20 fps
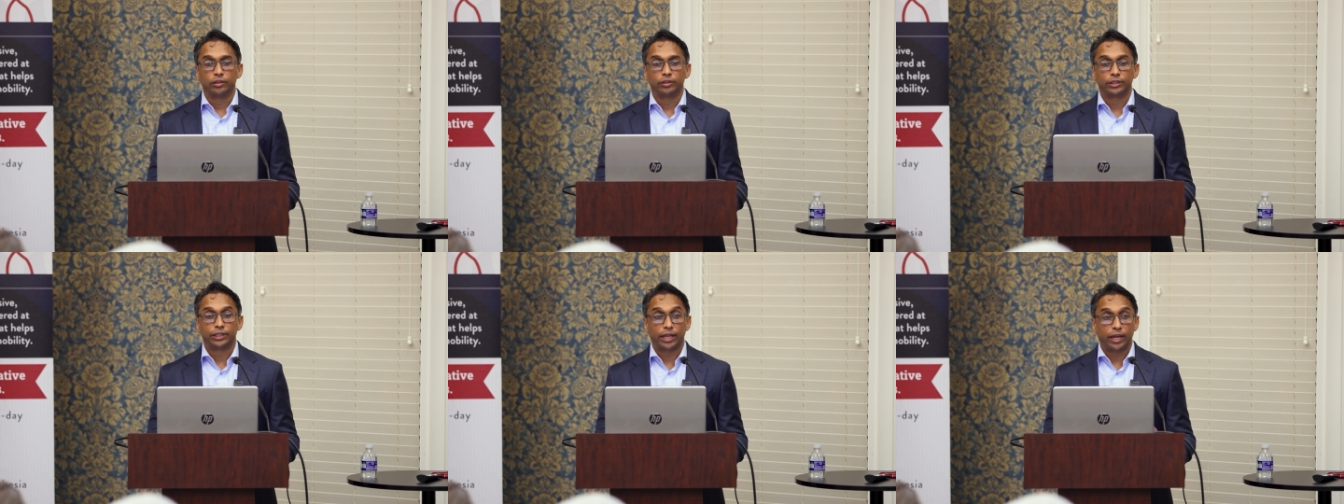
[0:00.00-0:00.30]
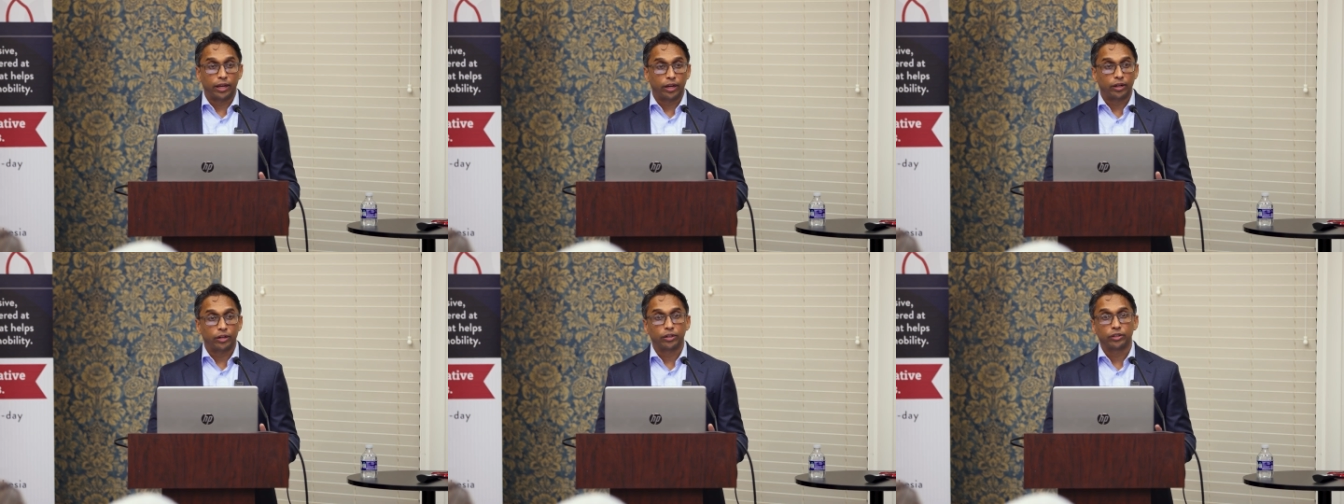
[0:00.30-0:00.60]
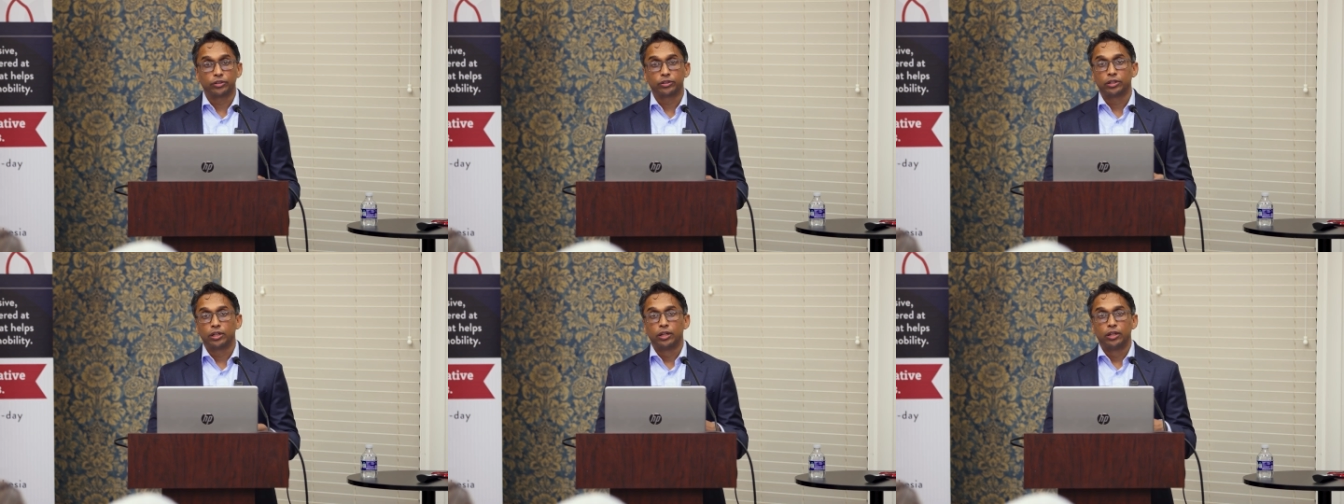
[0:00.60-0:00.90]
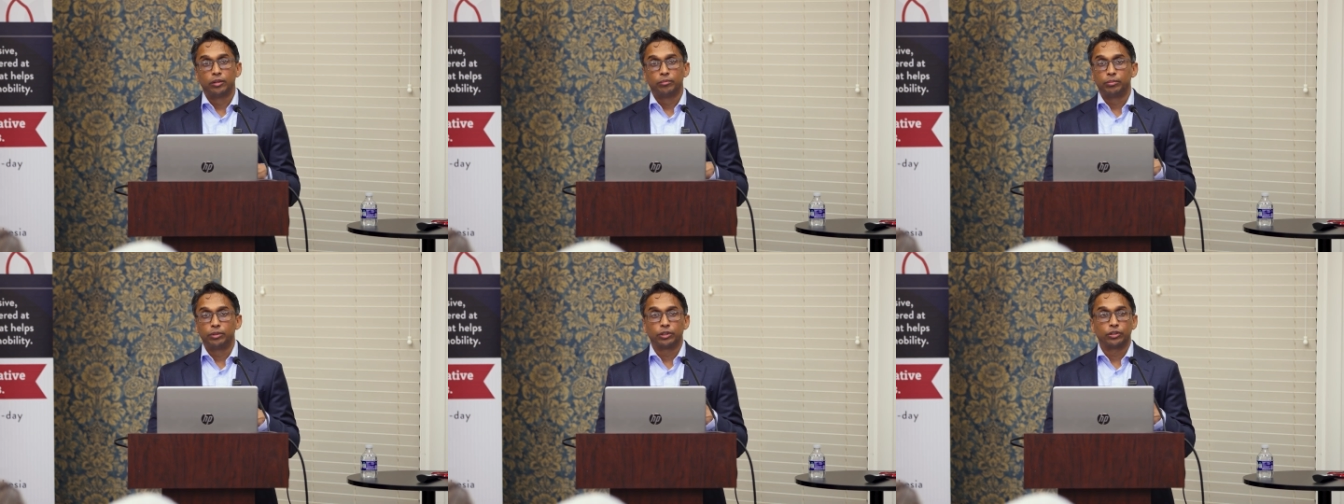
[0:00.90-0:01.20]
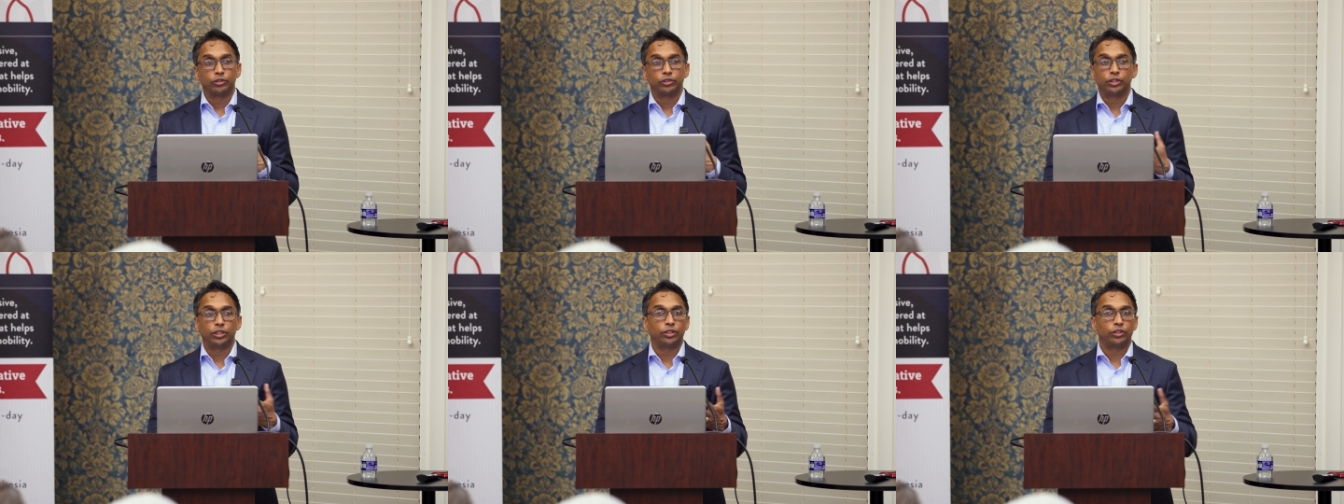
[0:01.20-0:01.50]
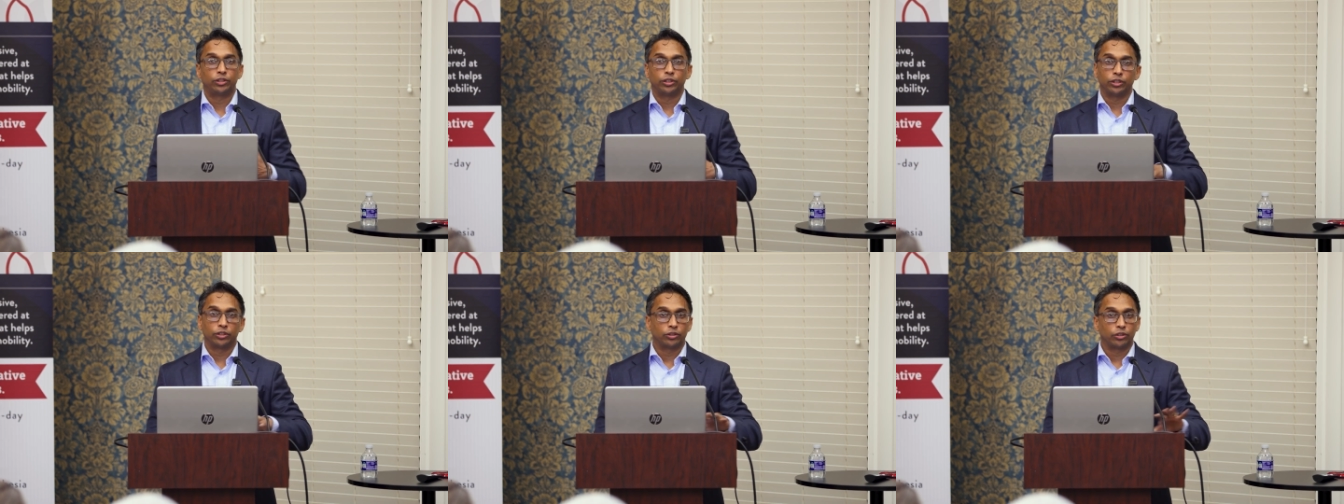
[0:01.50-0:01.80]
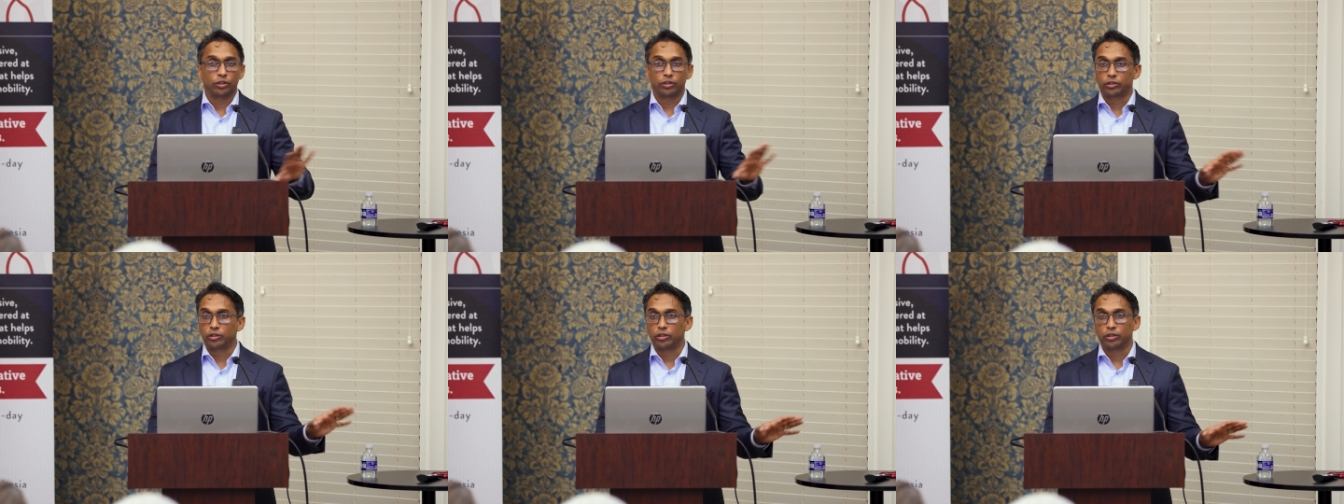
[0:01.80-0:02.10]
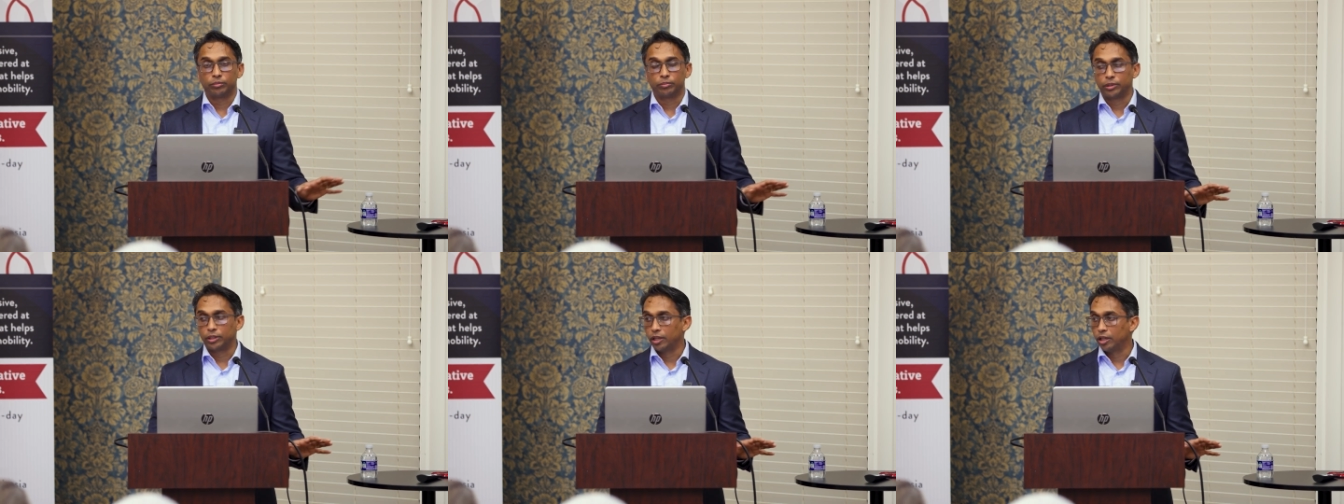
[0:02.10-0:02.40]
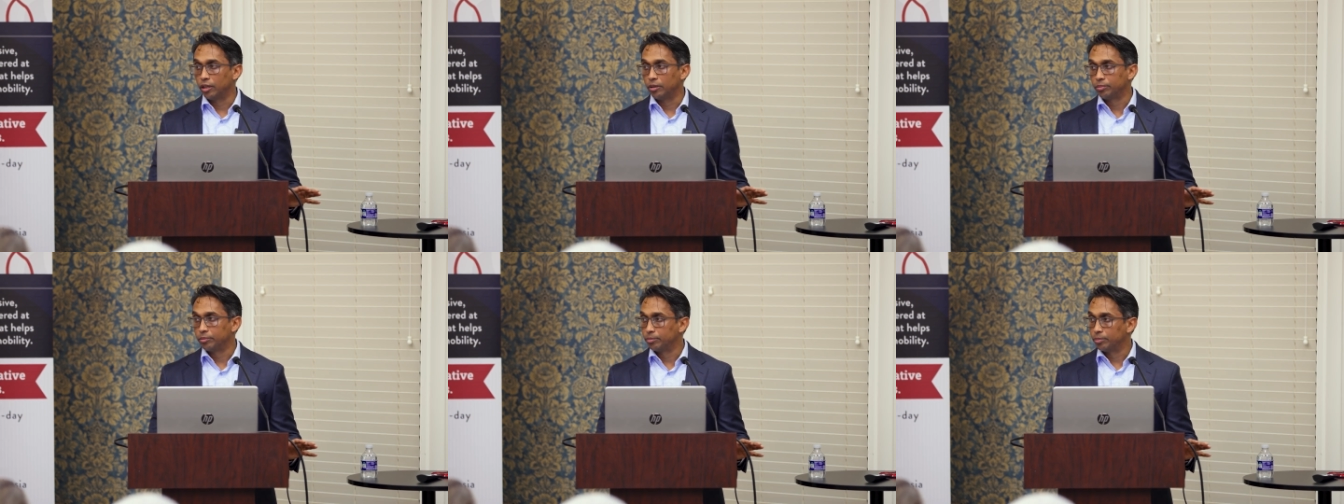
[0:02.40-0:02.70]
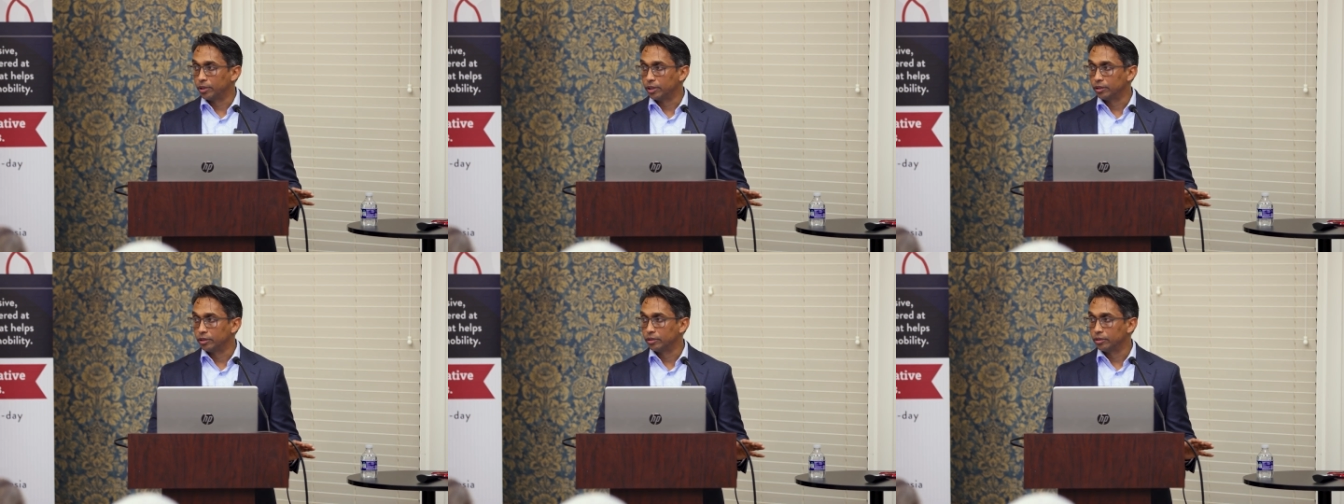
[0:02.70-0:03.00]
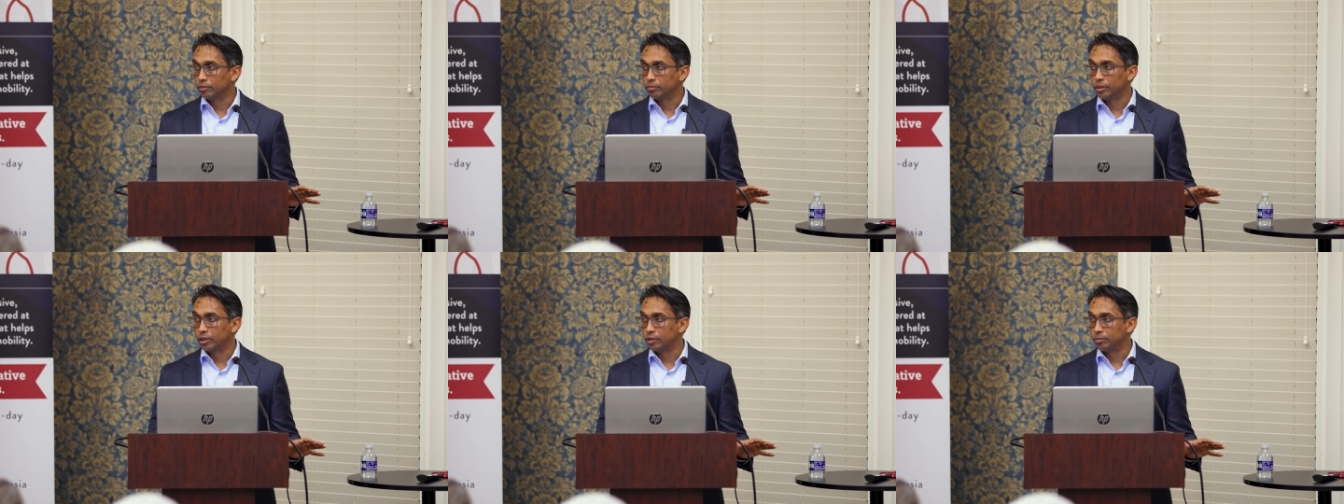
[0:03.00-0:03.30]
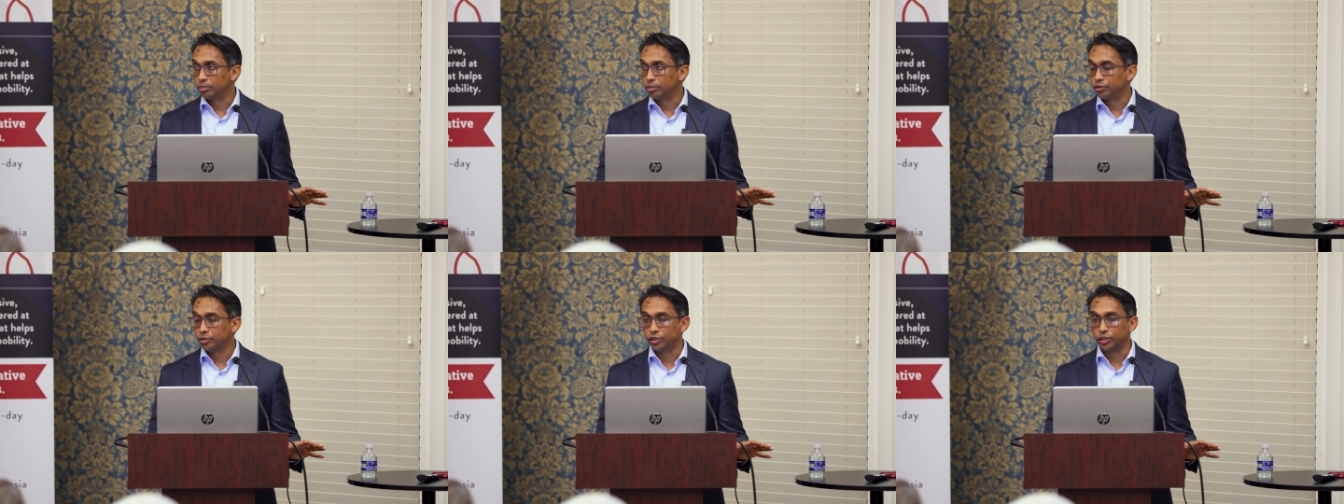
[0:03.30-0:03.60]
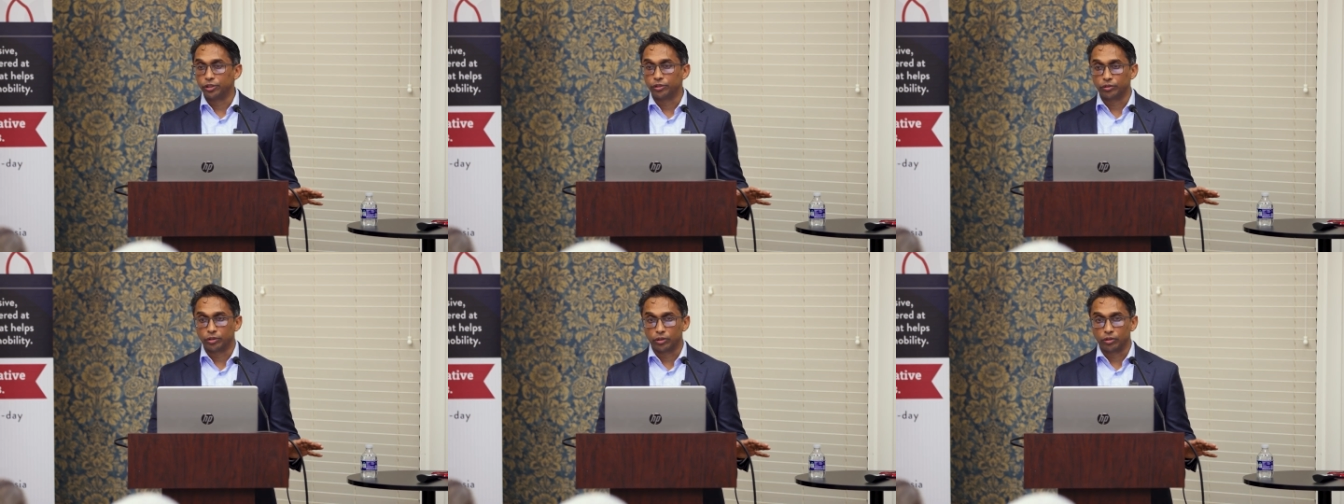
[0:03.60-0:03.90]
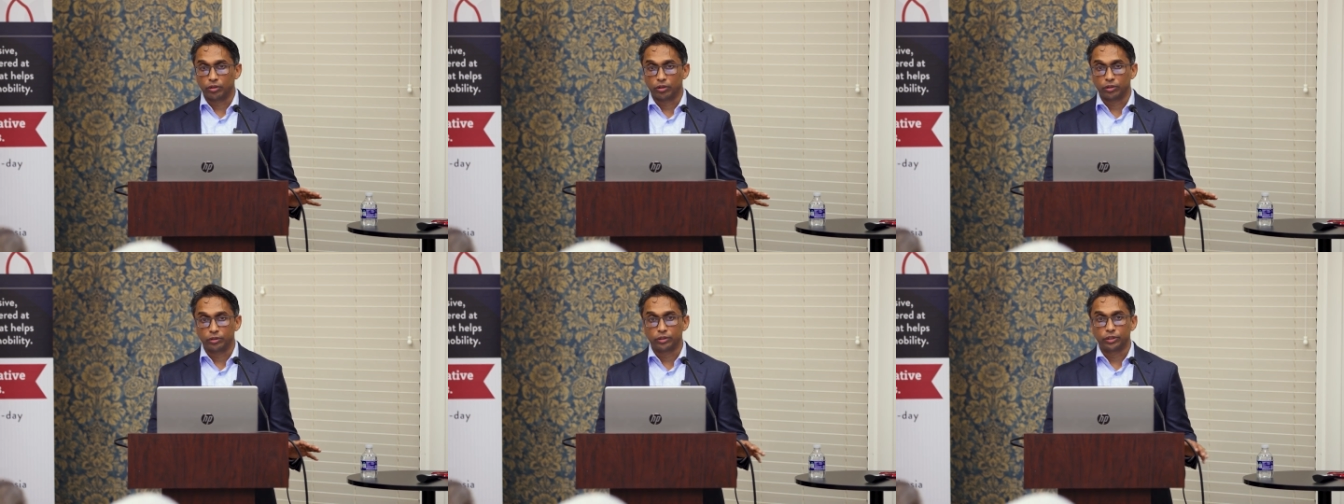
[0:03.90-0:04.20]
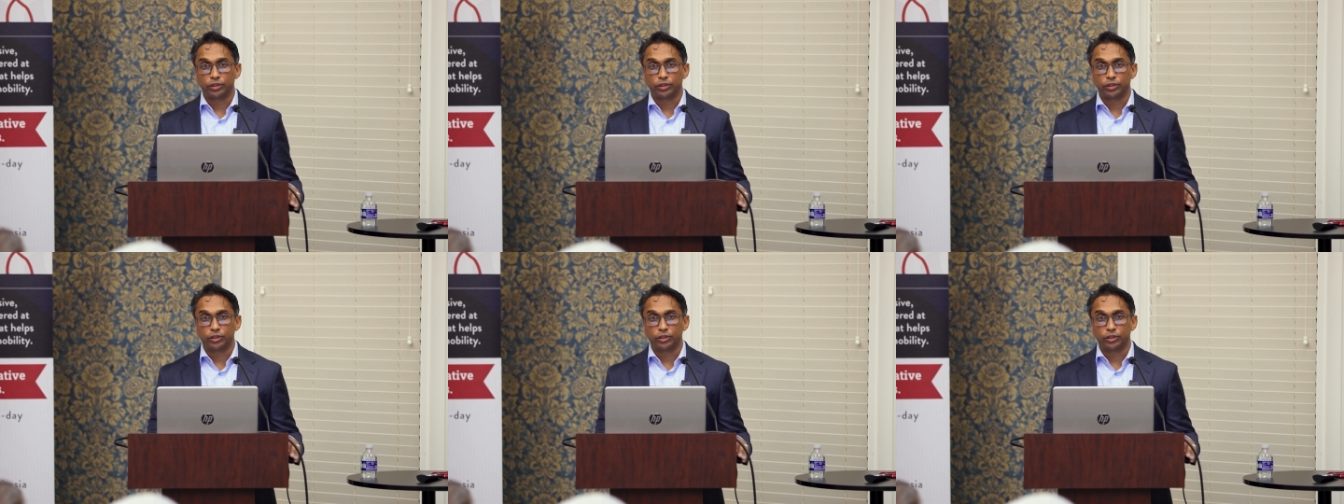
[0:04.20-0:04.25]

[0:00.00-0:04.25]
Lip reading: tears, because these things aren't going to be helped by the procedure at all.